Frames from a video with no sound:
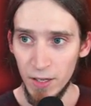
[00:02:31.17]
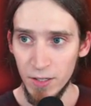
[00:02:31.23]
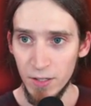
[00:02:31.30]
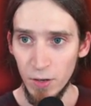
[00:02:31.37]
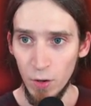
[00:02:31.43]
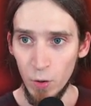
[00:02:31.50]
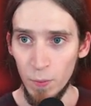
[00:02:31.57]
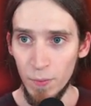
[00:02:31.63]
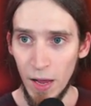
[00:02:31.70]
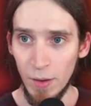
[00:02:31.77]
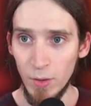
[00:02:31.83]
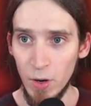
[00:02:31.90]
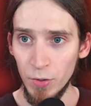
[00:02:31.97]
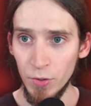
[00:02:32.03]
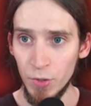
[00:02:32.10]
So
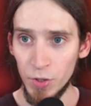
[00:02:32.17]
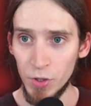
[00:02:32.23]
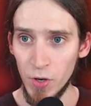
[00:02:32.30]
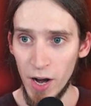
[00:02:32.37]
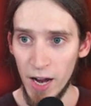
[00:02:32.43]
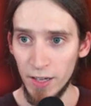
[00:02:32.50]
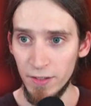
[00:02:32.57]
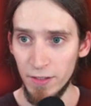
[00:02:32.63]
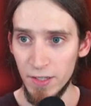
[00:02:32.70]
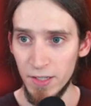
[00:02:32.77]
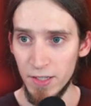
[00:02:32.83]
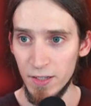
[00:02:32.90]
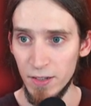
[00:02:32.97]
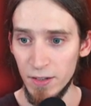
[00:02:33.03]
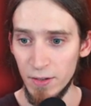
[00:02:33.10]
I'm going to drag
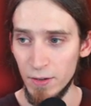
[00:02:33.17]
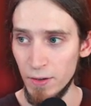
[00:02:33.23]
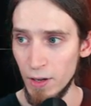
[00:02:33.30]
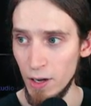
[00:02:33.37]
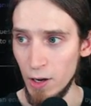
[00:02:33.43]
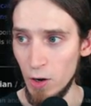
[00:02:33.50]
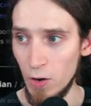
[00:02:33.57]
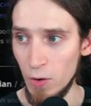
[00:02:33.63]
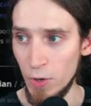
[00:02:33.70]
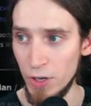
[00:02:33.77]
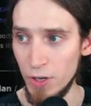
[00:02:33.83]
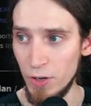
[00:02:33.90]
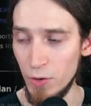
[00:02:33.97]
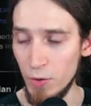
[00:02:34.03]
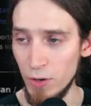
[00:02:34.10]
this
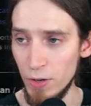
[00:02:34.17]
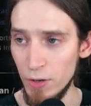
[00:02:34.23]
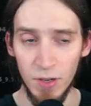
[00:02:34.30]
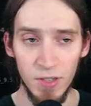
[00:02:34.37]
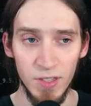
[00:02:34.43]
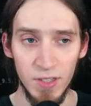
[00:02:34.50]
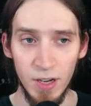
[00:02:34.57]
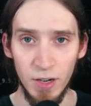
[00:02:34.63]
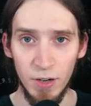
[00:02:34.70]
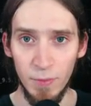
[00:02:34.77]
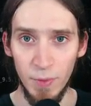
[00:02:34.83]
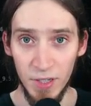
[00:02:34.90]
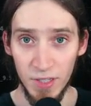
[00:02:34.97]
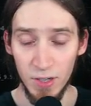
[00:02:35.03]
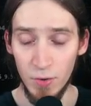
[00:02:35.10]
window to the side of
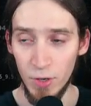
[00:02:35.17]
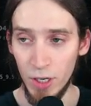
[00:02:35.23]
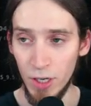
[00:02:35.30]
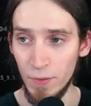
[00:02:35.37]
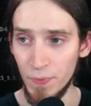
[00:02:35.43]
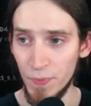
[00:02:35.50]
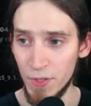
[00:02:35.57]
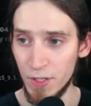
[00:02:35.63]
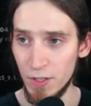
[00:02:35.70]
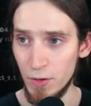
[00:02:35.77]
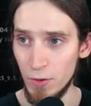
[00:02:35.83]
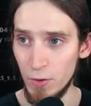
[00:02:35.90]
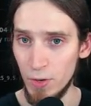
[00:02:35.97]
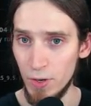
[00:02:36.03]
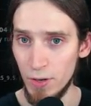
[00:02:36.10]
my screen
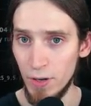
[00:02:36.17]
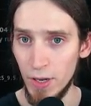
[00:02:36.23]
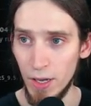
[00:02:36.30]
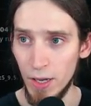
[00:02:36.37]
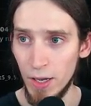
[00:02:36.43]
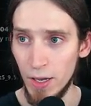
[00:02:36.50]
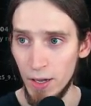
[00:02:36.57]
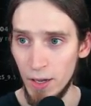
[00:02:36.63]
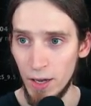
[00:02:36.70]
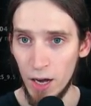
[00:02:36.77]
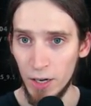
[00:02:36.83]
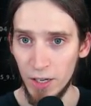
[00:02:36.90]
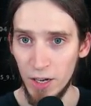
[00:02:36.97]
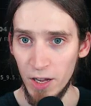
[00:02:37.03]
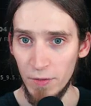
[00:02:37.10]
so
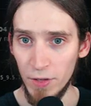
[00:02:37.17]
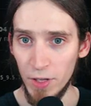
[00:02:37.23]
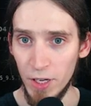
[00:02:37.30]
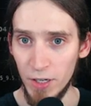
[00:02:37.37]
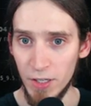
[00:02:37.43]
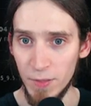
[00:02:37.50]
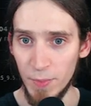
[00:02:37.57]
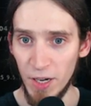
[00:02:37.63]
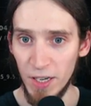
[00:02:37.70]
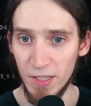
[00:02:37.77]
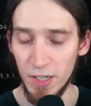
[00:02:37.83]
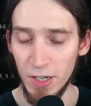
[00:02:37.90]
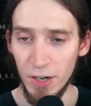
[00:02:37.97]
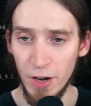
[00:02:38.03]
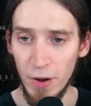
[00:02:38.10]
I can have a nice space
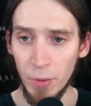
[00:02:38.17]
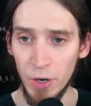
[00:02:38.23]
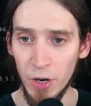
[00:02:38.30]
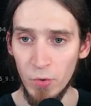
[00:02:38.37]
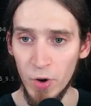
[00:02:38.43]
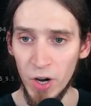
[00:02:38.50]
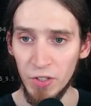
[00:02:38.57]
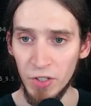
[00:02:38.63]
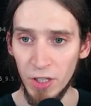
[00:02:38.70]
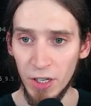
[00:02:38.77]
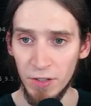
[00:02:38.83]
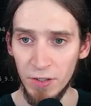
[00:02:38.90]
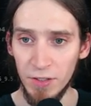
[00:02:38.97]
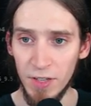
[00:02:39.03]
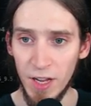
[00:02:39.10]
here. Now I'm going to right
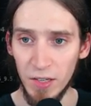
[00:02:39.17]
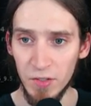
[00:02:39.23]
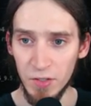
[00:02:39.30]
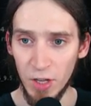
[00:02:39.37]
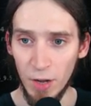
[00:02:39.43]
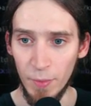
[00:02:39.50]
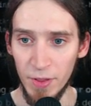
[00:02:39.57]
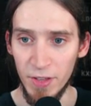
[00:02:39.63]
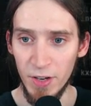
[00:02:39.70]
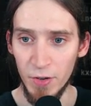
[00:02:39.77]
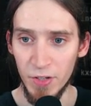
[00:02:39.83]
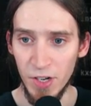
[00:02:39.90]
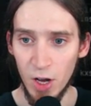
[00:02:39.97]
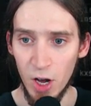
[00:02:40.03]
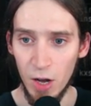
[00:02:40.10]
click on the desktop and there
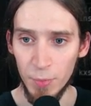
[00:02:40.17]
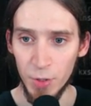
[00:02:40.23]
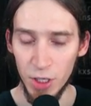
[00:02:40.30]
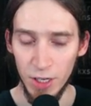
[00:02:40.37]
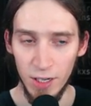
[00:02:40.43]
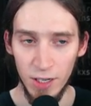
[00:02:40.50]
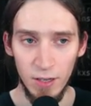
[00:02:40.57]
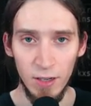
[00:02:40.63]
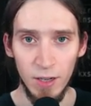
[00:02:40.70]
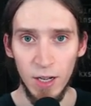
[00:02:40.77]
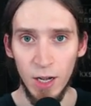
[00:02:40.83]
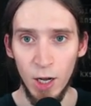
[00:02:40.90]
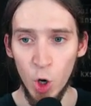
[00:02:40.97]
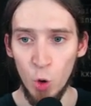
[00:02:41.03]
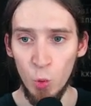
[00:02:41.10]
is an option
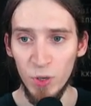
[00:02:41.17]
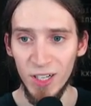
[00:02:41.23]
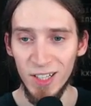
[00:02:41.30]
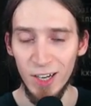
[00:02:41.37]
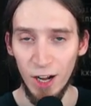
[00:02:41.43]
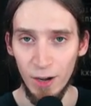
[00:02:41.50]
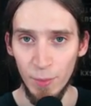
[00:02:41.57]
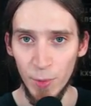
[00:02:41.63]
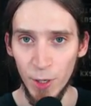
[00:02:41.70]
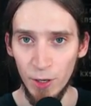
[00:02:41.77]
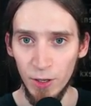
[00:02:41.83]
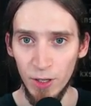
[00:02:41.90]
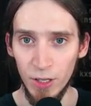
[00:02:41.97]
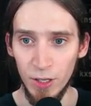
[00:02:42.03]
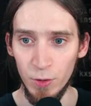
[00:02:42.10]
Open
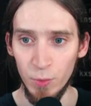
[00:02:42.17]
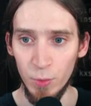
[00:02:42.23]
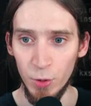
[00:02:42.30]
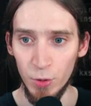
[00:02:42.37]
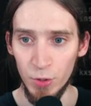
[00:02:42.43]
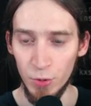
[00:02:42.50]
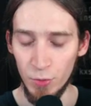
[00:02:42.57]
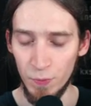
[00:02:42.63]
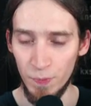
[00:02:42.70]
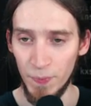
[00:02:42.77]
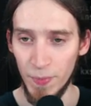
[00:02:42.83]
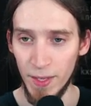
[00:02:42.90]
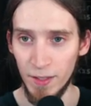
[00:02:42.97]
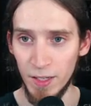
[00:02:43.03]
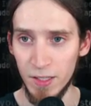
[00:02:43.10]
Terminal in Ubuntu.
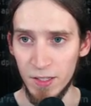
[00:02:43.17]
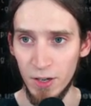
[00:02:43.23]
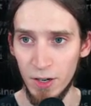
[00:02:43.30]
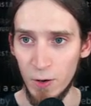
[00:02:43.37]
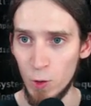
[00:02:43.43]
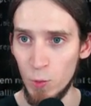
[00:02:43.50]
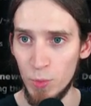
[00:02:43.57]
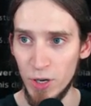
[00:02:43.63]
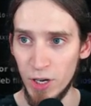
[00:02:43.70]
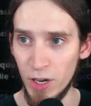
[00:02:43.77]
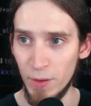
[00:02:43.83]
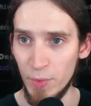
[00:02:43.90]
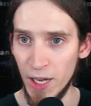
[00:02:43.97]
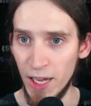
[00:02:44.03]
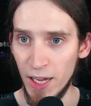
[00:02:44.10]
And that's going to open
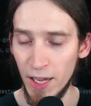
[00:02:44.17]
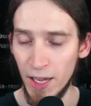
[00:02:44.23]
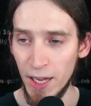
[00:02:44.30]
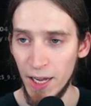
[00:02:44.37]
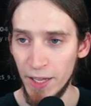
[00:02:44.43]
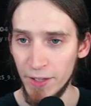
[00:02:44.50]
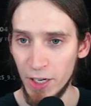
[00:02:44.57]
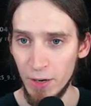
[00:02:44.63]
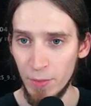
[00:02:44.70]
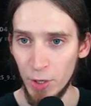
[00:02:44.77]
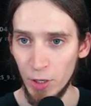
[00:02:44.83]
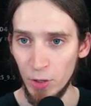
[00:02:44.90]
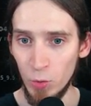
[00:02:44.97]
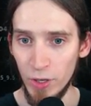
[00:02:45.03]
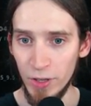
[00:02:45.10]
up a
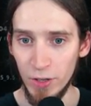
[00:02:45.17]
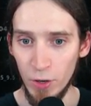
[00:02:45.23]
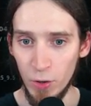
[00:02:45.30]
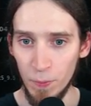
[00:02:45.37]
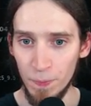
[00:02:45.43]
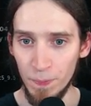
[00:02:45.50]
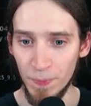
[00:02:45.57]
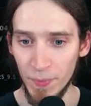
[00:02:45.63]
terminal window.